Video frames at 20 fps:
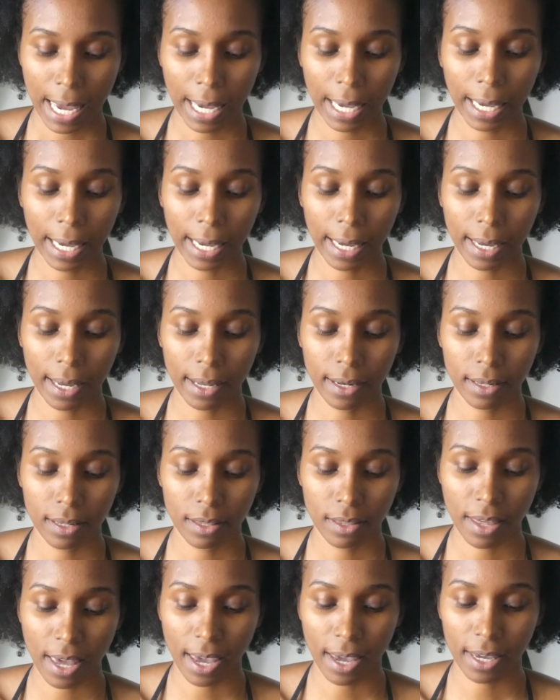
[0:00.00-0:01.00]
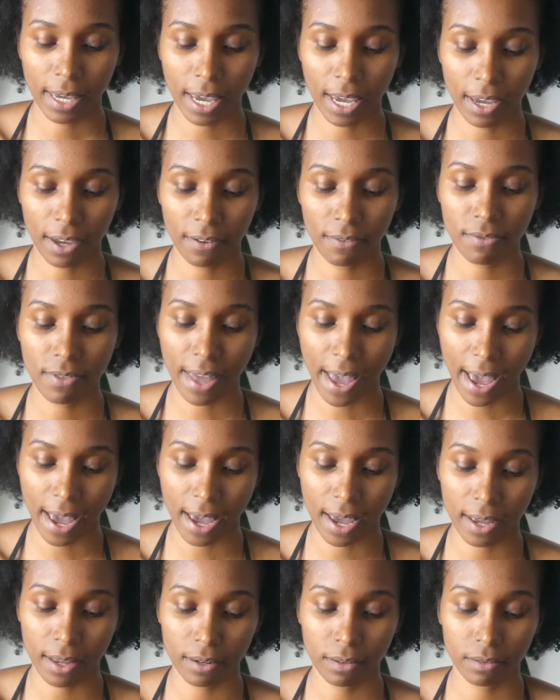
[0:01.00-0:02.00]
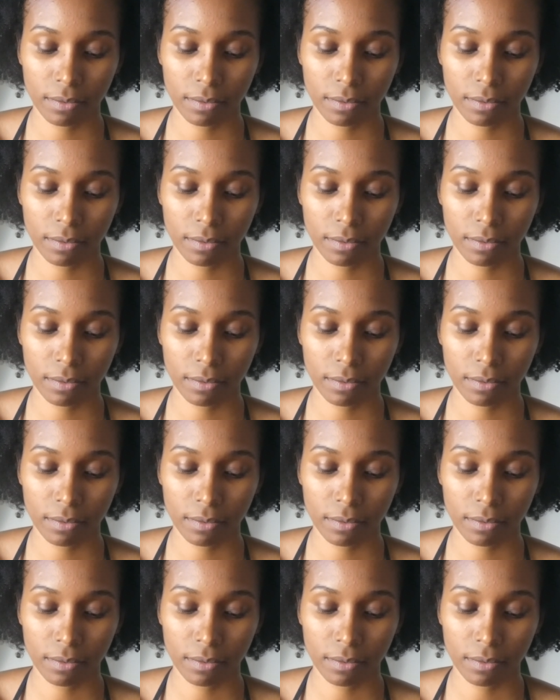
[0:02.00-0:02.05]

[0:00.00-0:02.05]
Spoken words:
And they gave that